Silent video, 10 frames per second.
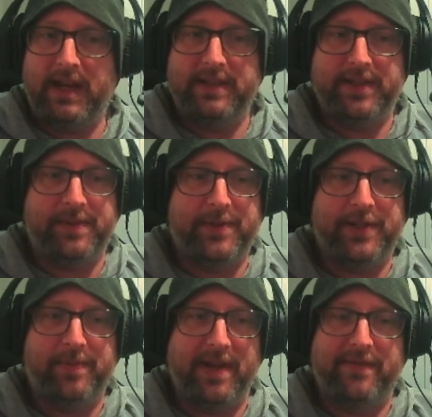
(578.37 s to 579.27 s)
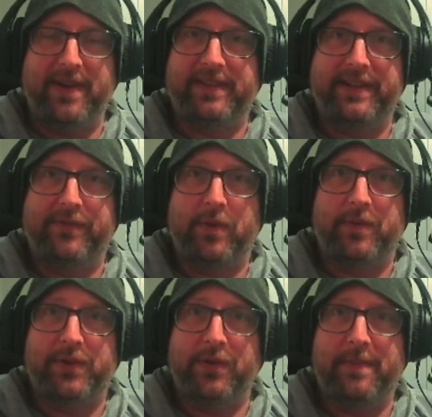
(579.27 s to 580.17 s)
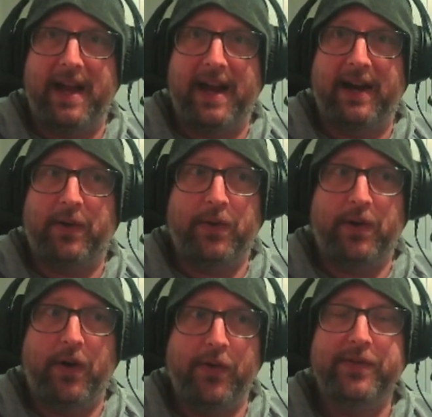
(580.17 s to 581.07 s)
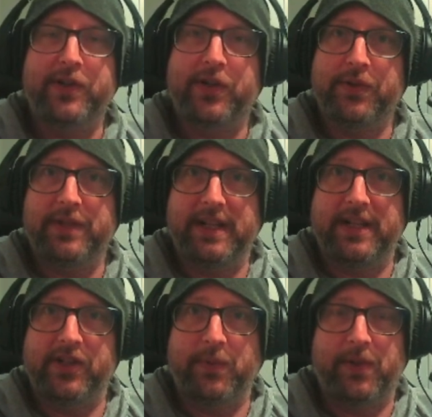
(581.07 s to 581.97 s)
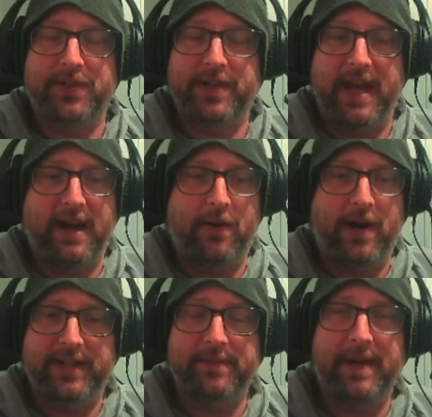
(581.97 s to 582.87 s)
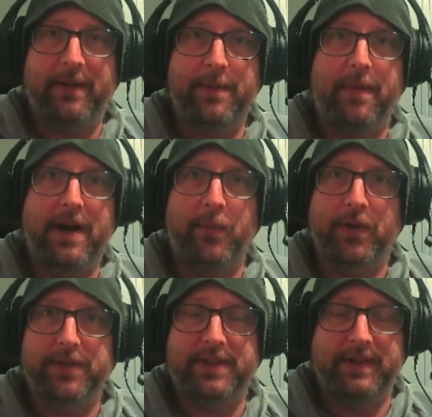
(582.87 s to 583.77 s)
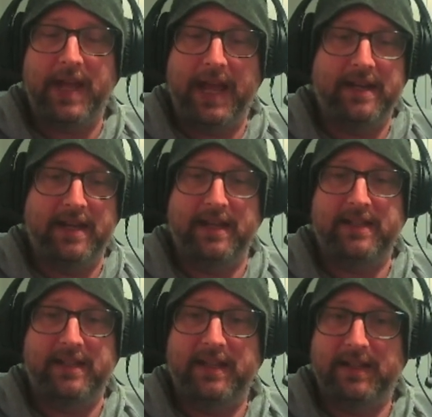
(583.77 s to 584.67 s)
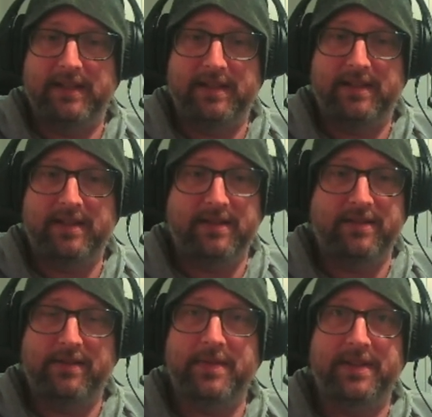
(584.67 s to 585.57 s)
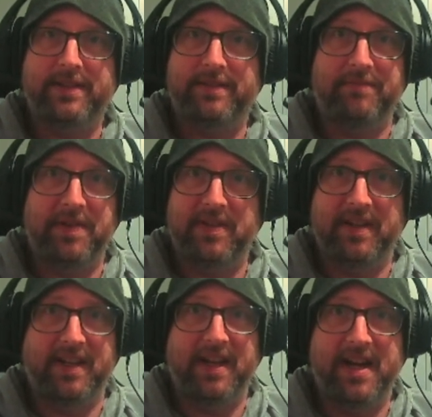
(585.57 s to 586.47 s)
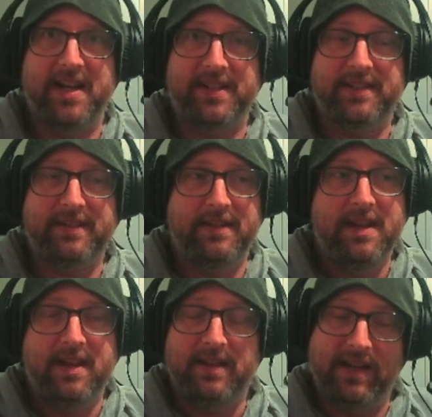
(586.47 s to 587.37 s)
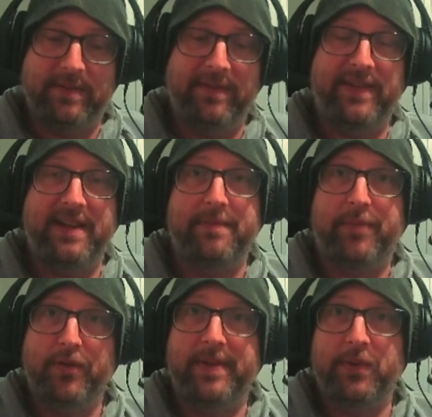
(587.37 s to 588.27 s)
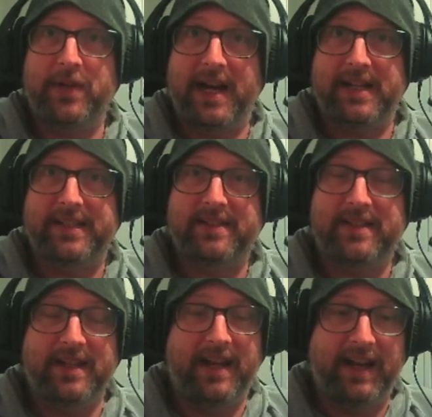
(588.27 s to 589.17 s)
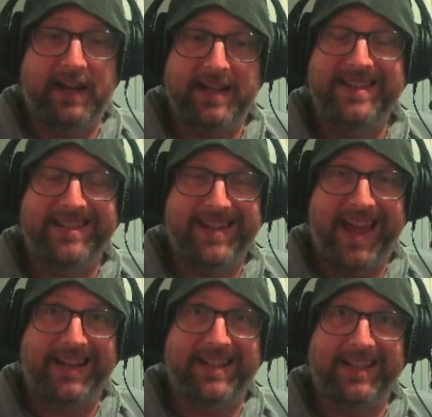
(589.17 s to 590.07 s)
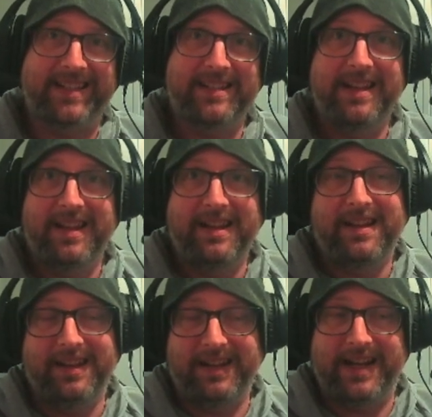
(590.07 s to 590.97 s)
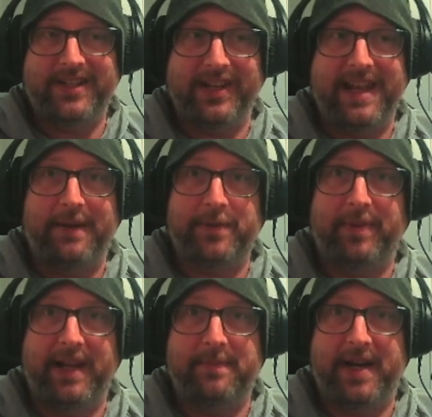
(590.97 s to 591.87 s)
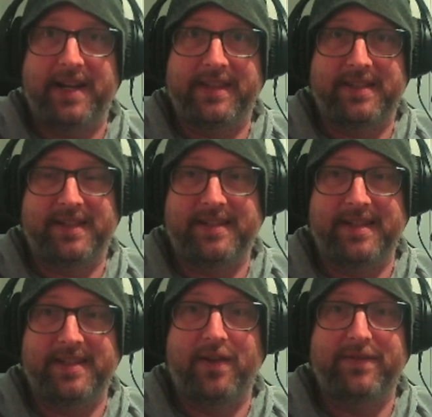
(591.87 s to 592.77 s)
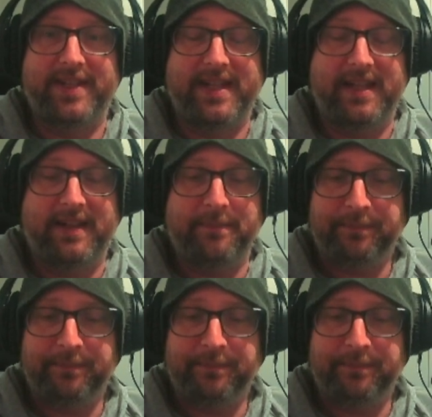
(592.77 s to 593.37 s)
and this despite the fact that everyone was talking about how overtuned energy was and how underpowered might was. And yet here's Thomas kicking ass. Now, to be fair, the Blue Beetle cards uh, in Tactics largely helped play part of the success of the deck.